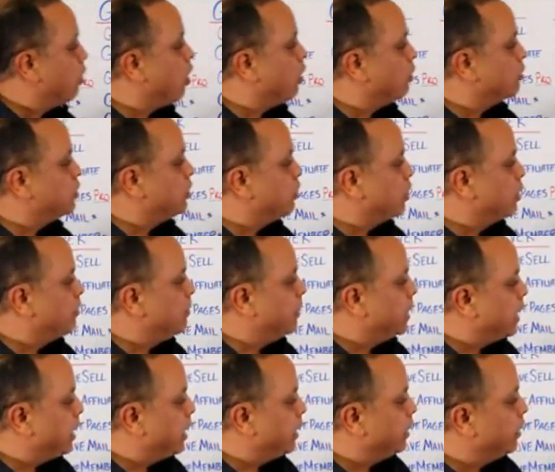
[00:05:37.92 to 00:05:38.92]
you're also going to
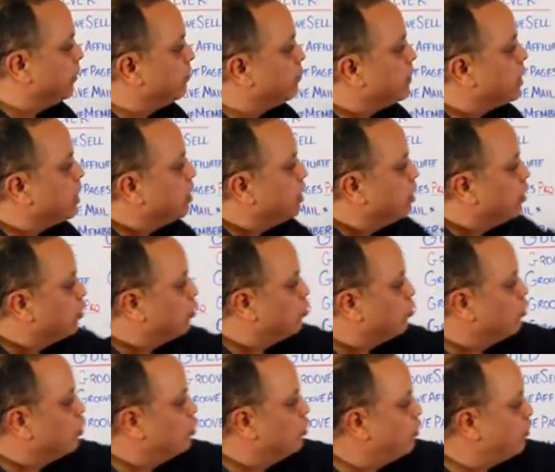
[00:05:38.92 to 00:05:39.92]
be getting
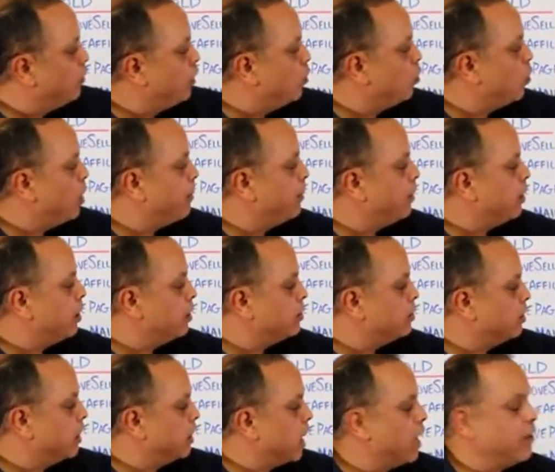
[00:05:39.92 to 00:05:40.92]
Groove
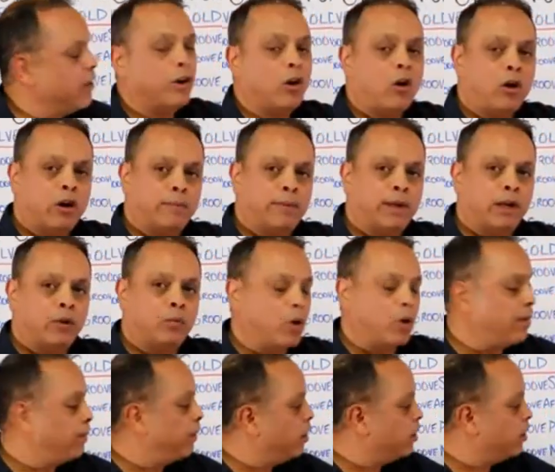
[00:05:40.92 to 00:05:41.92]
Webinars, live and automated
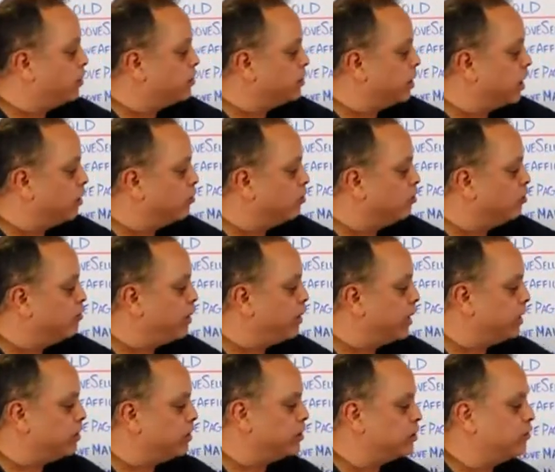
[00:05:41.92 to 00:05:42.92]
webinars, and Groove
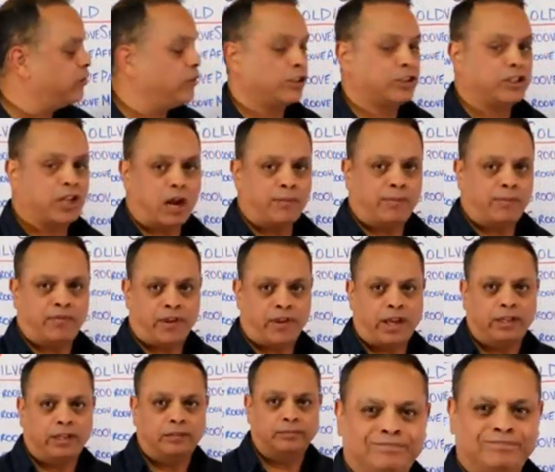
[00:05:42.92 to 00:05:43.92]
Pages for
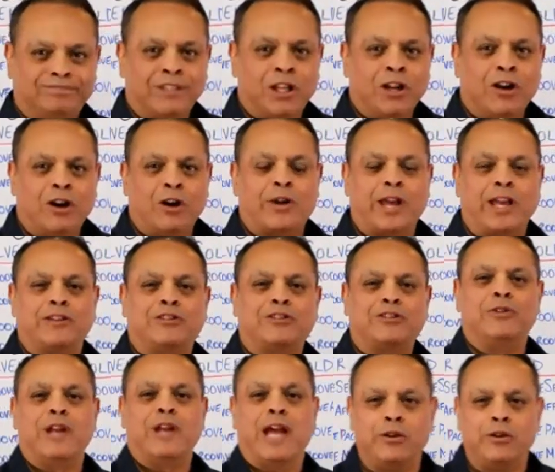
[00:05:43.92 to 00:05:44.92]
Shopify. Okay,
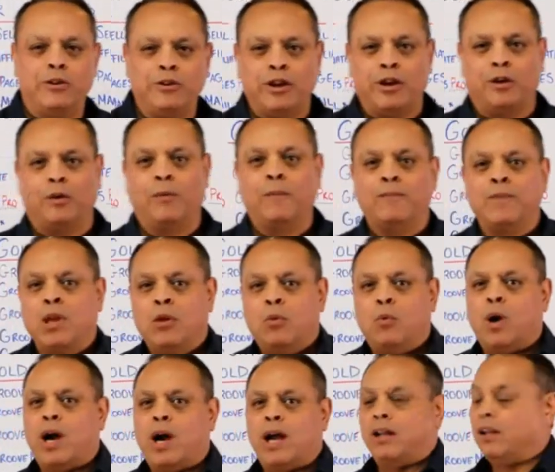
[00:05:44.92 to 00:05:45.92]
so now you know.
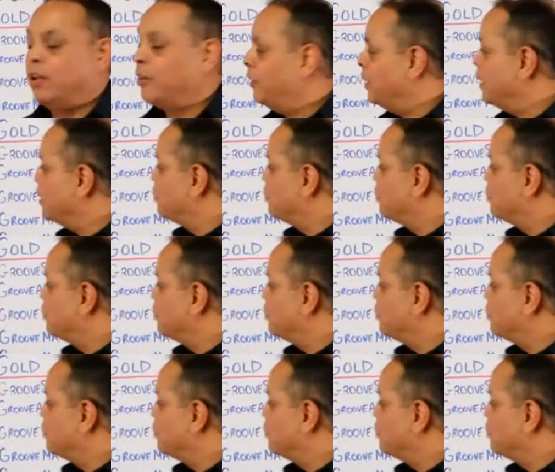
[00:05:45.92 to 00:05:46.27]
While